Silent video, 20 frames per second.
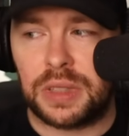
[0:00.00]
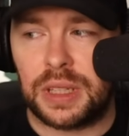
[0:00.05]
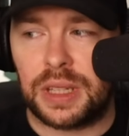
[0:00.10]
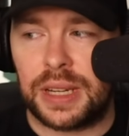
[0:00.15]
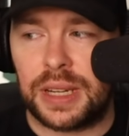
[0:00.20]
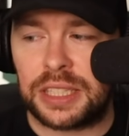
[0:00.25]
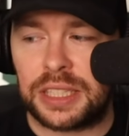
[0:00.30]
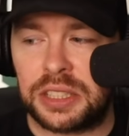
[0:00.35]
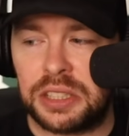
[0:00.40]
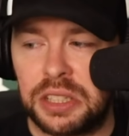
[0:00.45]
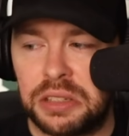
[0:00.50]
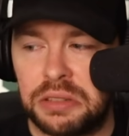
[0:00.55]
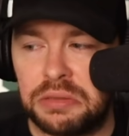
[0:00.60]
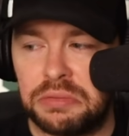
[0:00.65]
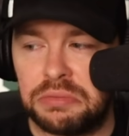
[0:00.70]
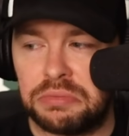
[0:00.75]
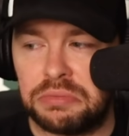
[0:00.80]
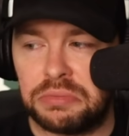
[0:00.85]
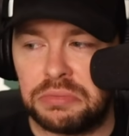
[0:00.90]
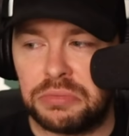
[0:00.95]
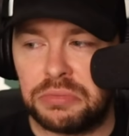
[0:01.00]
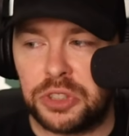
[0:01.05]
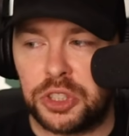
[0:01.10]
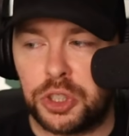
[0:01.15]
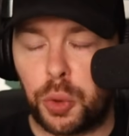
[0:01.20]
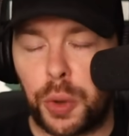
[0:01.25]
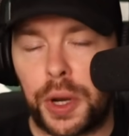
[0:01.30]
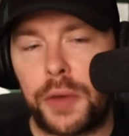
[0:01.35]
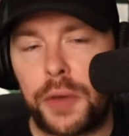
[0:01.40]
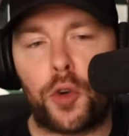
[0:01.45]
Less than
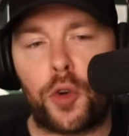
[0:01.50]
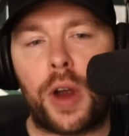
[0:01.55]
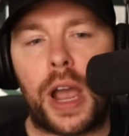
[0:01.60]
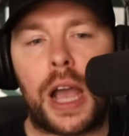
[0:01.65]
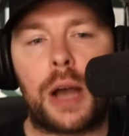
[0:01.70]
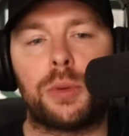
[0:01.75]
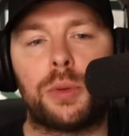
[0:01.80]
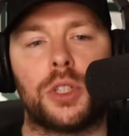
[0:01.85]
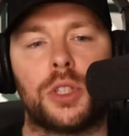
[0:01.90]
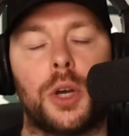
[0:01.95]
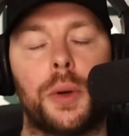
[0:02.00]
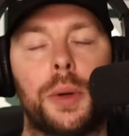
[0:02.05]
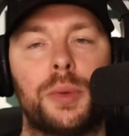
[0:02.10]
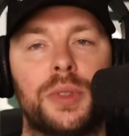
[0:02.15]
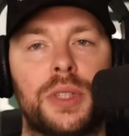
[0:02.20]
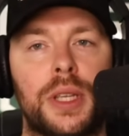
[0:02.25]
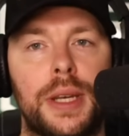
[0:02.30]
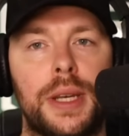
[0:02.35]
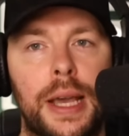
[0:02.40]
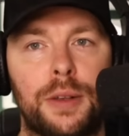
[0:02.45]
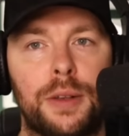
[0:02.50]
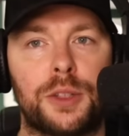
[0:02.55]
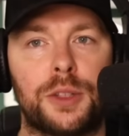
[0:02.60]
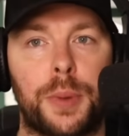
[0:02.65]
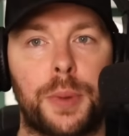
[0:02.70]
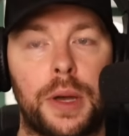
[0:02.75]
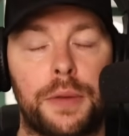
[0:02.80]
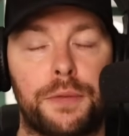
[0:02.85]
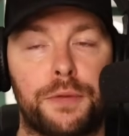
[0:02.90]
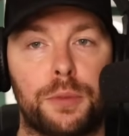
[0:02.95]
twenty-four hours ago, it was
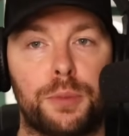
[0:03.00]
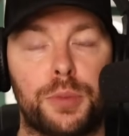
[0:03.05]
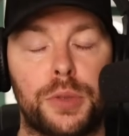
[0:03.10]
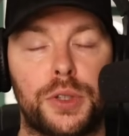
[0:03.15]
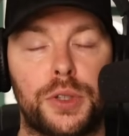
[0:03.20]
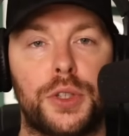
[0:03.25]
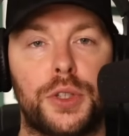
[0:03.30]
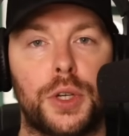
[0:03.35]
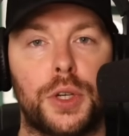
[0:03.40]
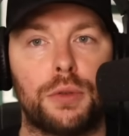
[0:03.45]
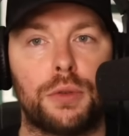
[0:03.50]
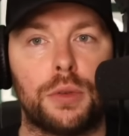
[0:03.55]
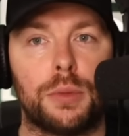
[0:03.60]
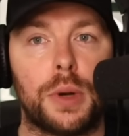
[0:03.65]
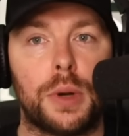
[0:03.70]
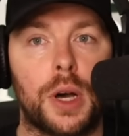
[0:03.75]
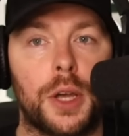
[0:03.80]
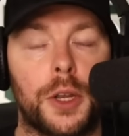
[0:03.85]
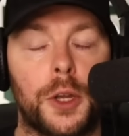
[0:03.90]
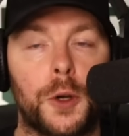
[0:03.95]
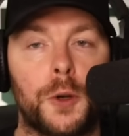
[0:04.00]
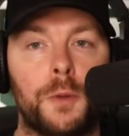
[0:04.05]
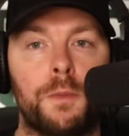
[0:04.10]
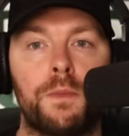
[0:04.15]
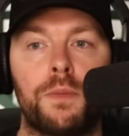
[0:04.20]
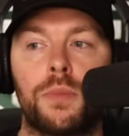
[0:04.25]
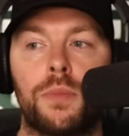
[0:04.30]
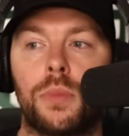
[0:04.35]
announced by Fabrizio Romano,